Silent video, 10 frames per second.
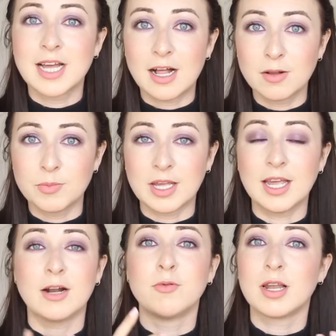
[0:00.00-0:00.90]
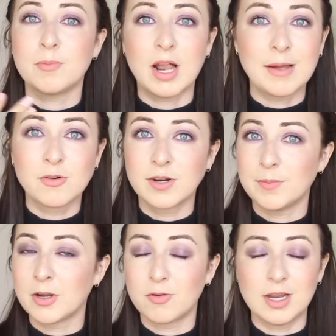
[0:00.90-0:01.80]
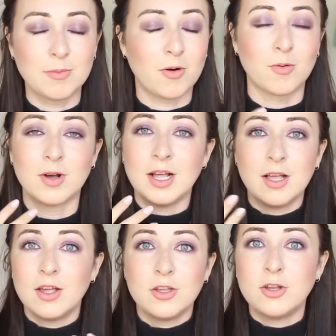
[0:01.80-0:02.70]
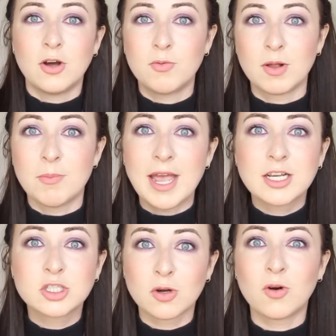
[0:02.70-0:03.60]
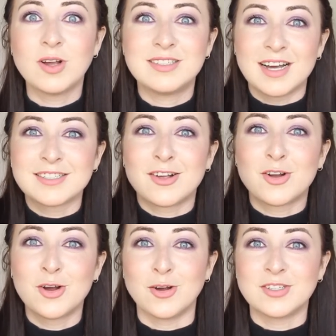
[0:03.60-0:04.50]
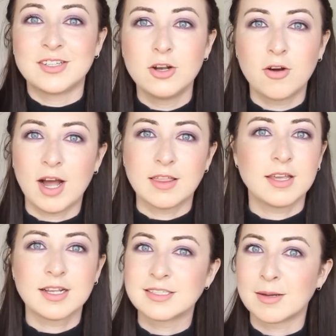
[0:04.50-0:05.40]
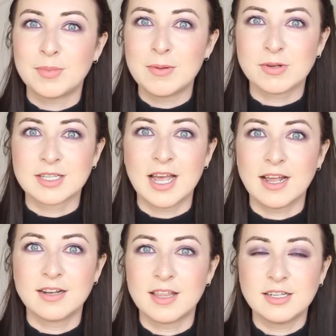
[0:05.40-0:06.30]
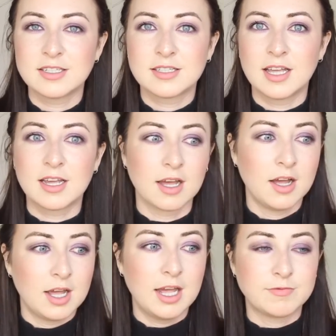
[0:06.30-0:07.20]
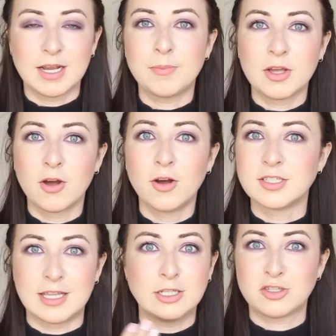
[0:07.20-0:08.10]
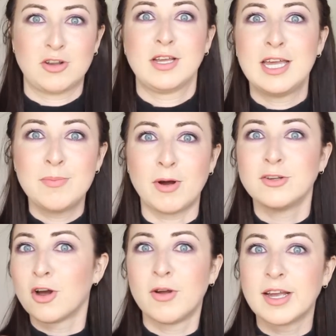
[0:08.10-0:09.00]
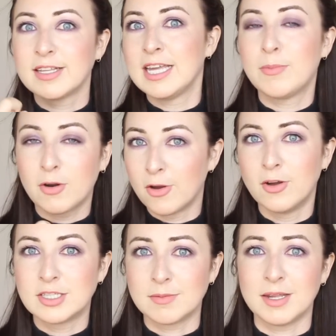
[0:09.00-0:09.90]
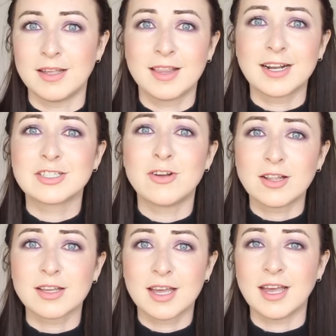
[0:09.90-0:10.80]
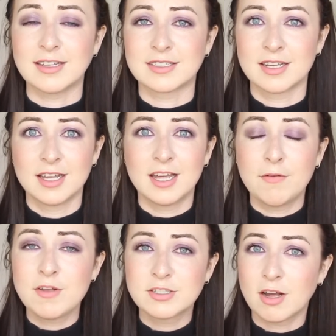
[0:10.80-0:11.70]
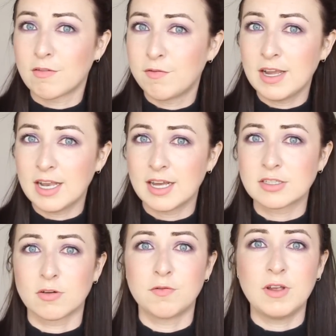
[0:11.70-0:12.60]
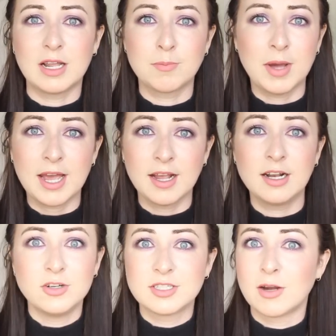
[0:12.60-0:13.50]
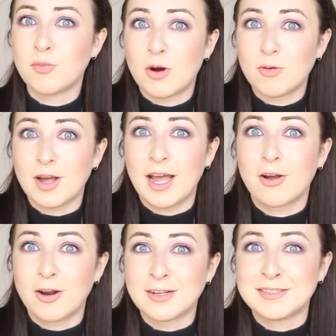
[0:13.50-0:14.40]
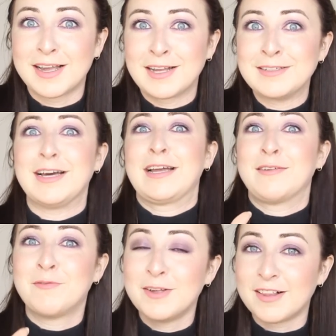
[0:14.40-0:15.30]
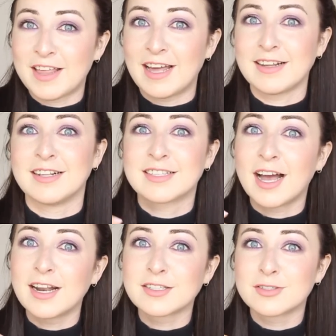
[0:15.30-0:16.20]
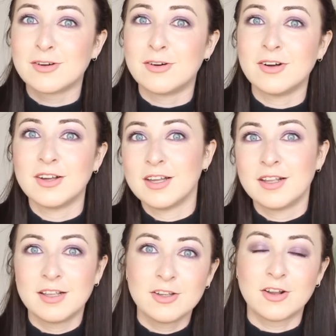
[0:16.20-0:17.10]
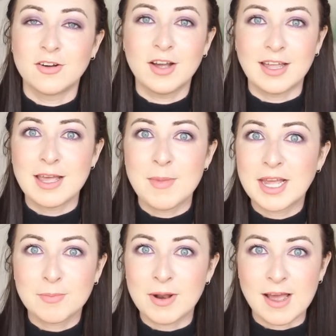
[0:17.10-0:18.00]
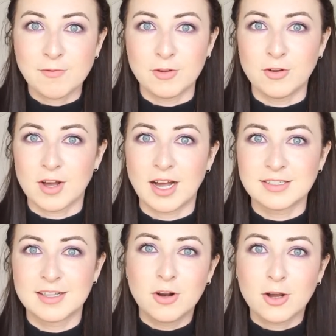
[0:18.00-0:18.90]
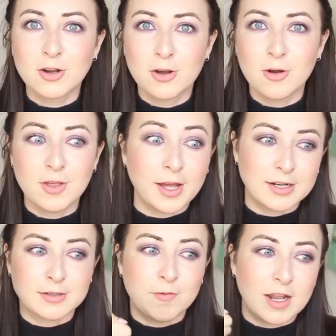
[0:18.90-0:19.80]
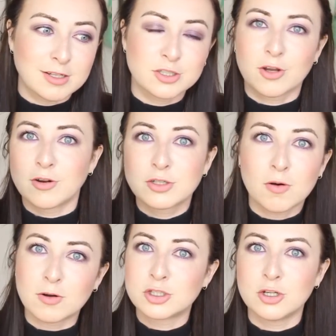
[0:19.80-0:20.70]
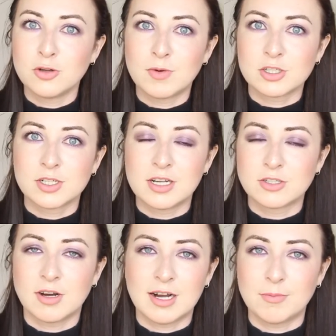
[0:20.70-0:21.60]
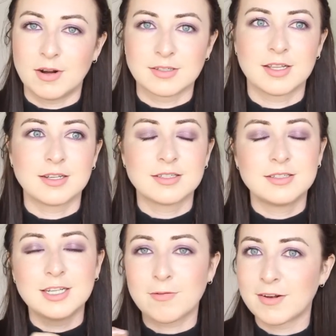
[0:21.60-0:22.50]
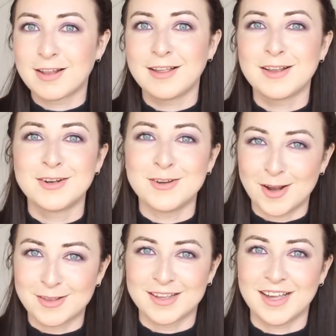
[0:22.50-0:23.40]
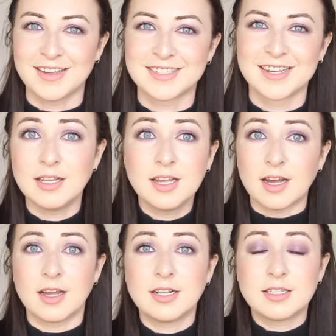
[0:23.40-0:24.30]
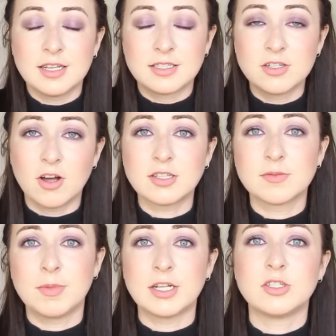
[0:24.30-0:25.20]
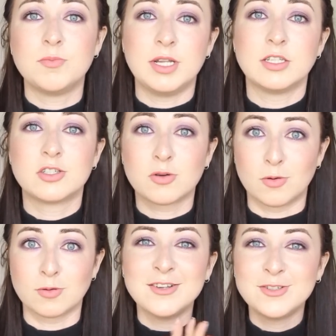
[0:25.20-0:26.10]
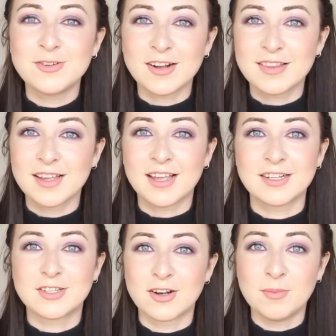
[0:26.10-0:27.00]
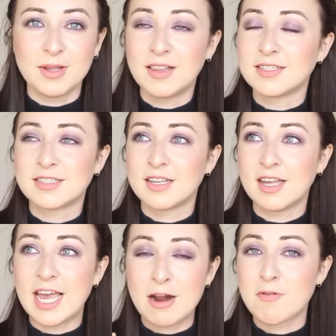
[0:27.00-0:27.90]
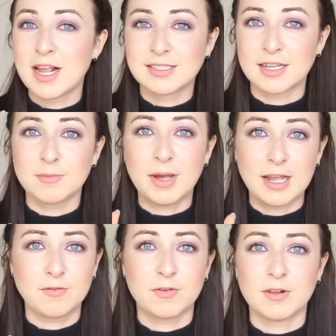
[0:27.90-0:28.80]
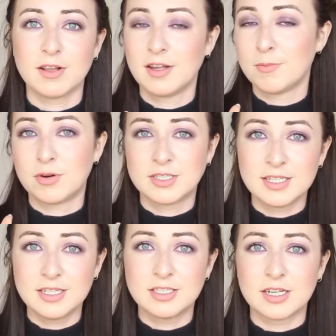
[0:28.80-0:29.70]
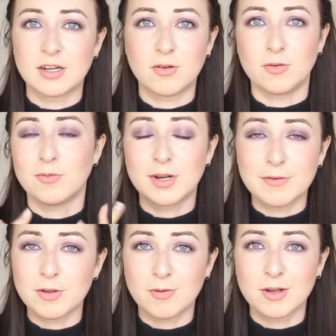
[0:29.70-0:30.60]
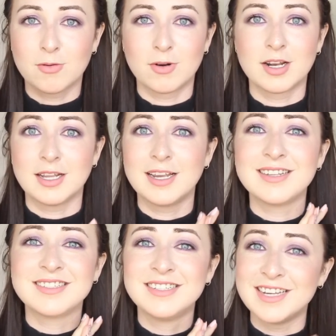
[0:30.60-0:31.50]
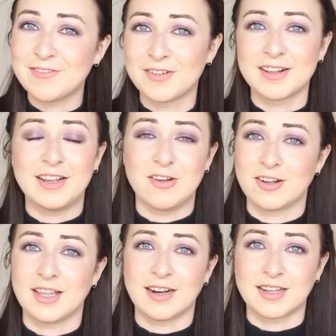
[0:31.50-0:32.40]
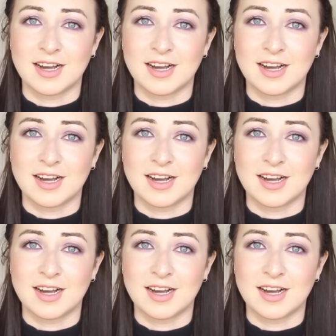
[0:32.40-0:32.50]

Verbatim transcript: tell me and we'll apply more numbing cream or, you know, we'll make sure it does not hurt. You know, I think in some people's head, they just think if something hurts, they're just gonna keep on going and keep on hurting me. That is not the case. If you start feeling it or feeling pain, you just say, well, hang on a second, I can feel that, it's kind of sore, you know, and they make a plan for you guys. You're not gonna go there and Falon's gonna torture you while she does your eyebrows. That is definitely not the case. And yeah, it is not meant to be sore. So do not think it's gonna be this hair-raising, painful procedure or whatever you wanna call it. It is definitely not that,